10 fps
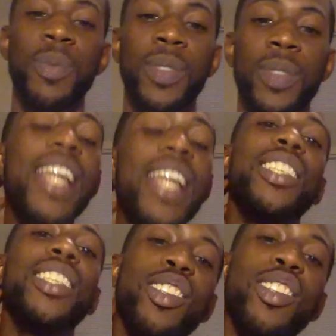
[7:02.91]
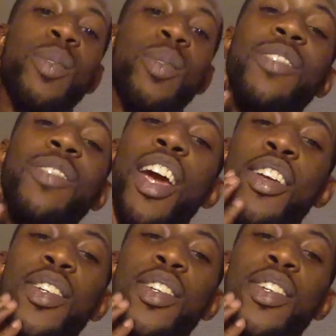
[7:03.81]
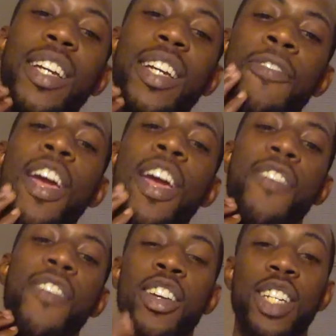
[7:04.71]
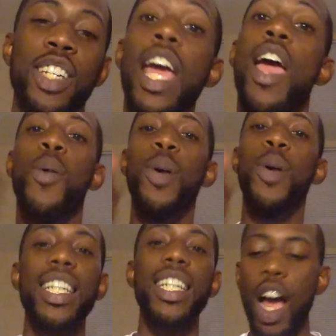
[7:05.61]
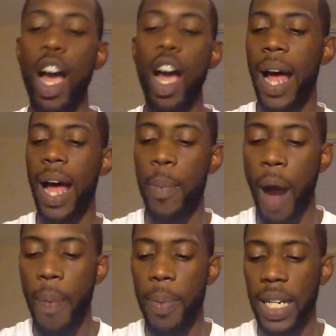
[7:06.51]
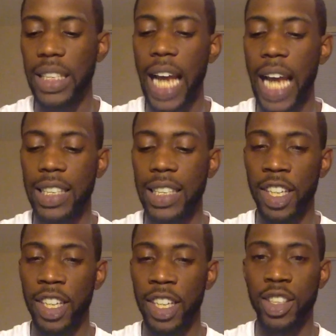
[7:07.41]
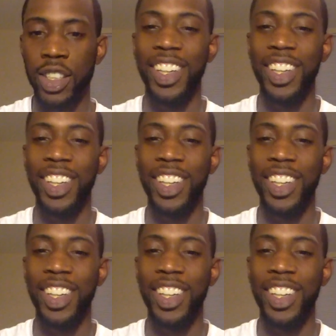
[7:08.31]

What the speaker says: That is awesome. That's very unique. Very, very unique. We got to talk about that property in Jacksonville too.